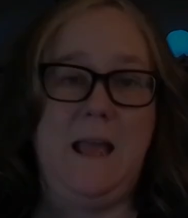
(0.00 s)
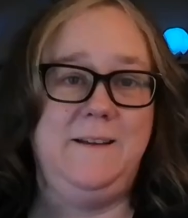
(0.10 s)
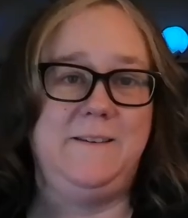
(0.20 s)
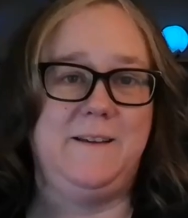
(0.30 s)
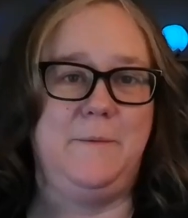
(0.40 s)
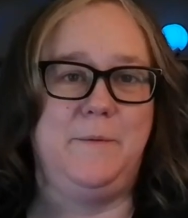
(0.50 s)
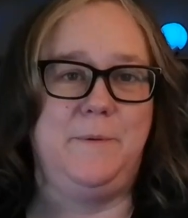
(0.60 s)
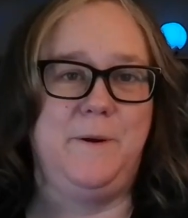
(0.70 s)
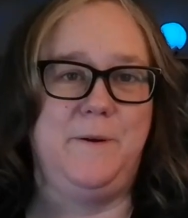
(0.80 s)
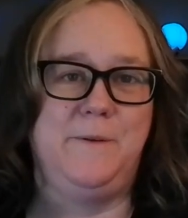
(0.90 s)
Hey Cyber
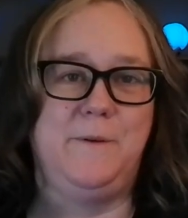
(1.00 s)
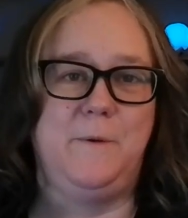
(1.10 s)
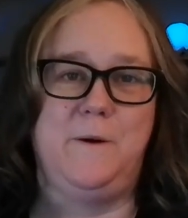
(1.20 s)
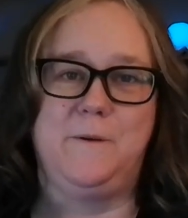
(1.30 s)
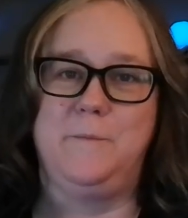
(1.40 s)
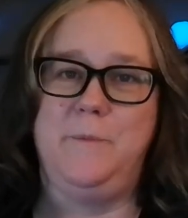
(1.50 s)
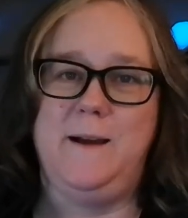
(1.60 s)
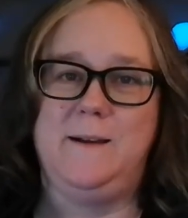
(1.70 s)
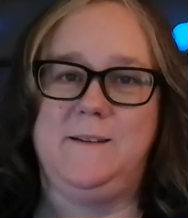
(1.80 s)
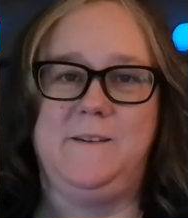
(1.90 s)
Pros, welcome
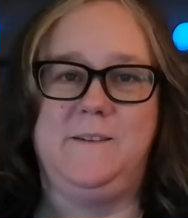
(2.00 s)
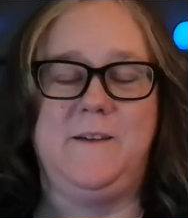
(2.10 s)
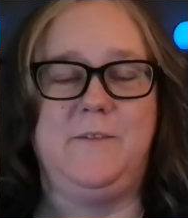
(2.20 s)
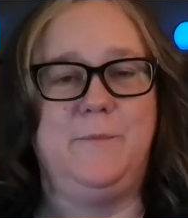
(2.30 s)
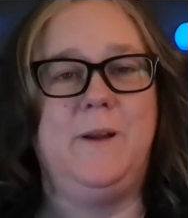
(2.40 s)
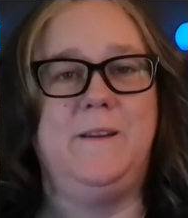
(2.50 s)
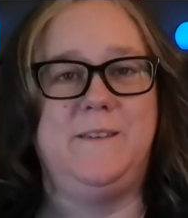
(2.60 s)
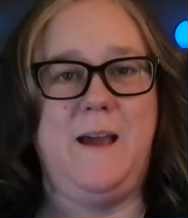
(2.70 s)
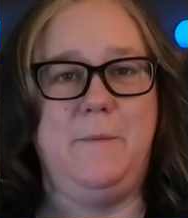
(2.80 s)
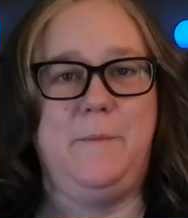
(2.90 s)
back to the 7-Minute
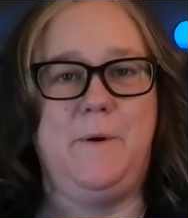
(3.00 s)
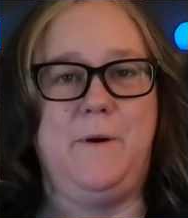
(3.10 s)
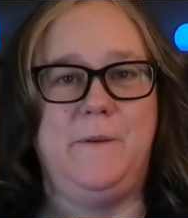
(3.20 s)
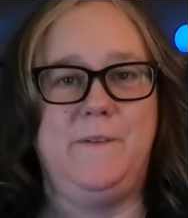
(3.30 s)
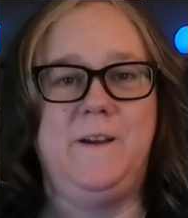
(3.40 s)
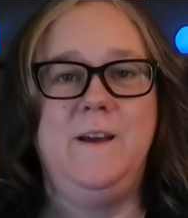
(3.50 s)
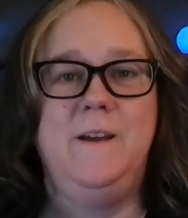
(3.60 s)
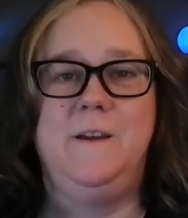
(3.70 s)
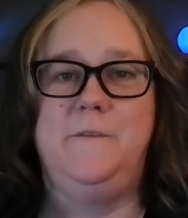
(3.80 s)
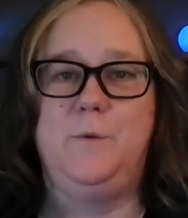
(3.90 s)
Cyber Pulse.
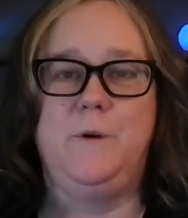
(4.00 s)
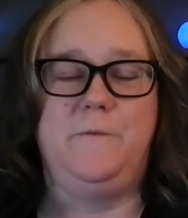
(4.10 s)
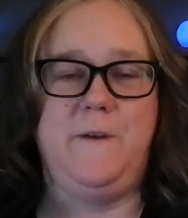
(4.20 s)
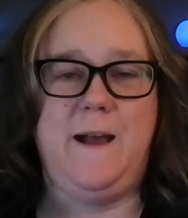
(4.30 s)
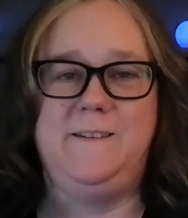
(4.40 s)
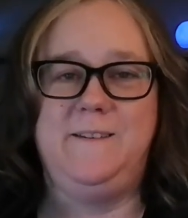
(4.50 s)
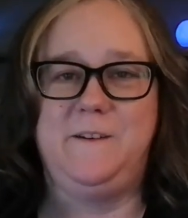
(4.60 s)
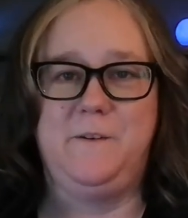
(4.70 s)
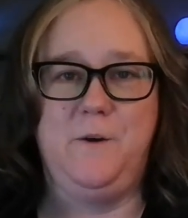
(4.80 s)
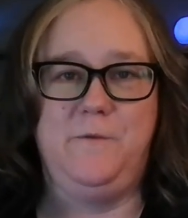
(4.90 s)
If you want fast,
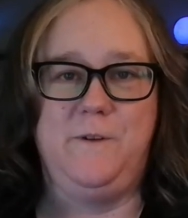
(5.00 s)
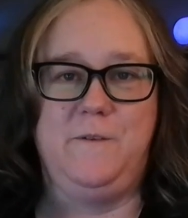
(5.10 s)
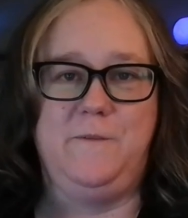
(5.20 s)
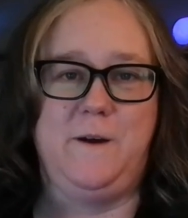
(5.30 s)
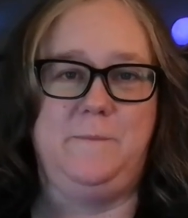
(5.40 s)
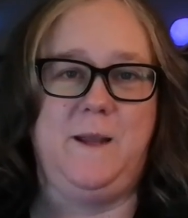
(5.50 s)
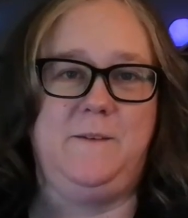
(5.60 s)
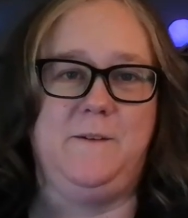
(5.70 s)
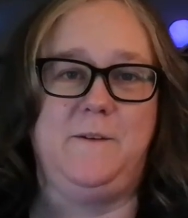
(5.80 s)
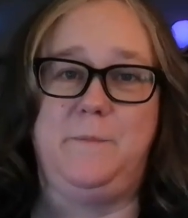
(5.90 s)
no-fluff
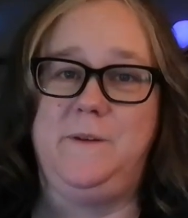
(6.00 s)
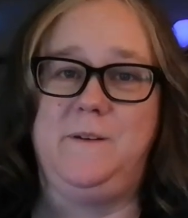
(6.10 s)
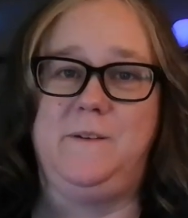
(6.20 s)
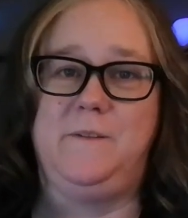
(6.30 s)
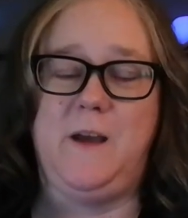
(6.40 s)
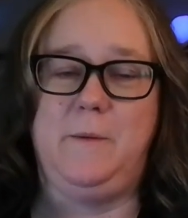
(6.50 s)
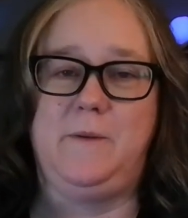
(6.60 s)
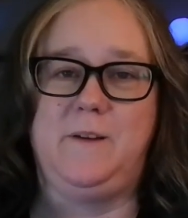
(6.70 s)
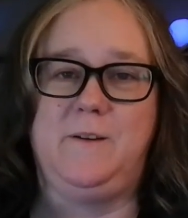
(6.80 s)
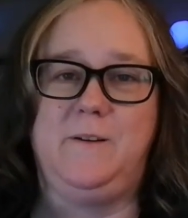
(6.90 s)
updates on the business of
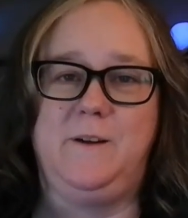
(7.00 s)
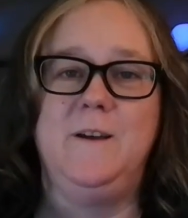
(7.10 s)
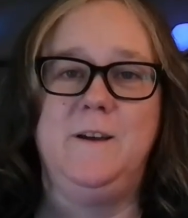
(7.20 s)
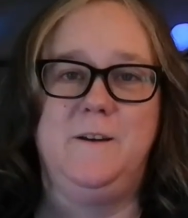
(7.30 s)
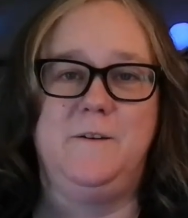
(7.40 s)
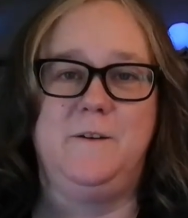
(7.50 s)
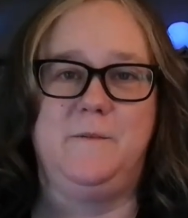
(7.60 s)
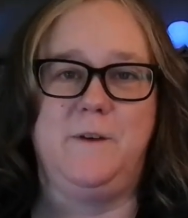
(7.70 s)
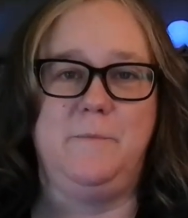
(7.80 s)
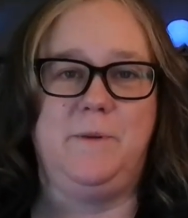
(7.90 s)
cybersecurity, you're in the
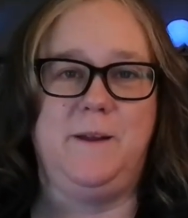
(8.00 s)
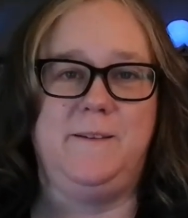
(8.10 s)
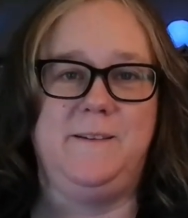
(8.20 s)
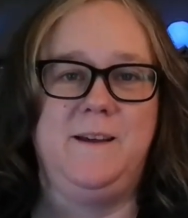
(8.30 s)
right place.